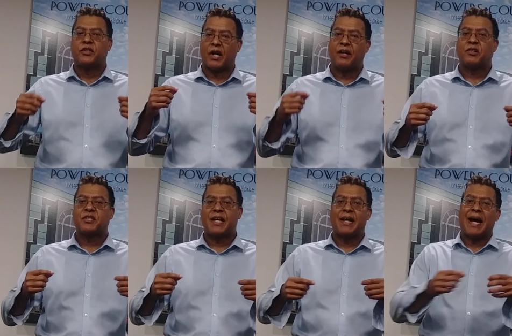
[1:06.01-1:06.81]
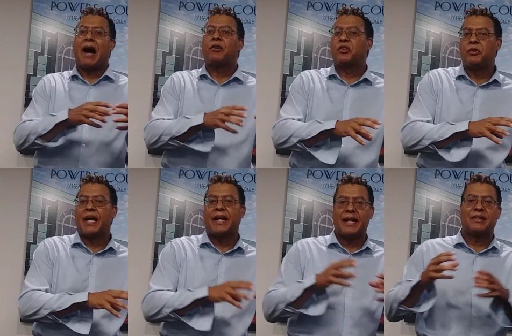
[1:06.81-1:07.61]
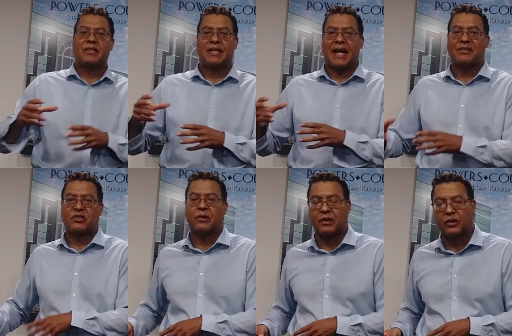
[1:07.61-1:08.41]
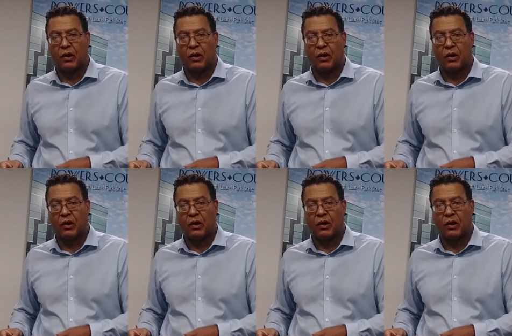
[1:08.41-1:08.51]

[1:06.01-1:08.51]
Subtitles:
to understand how do they get to that certain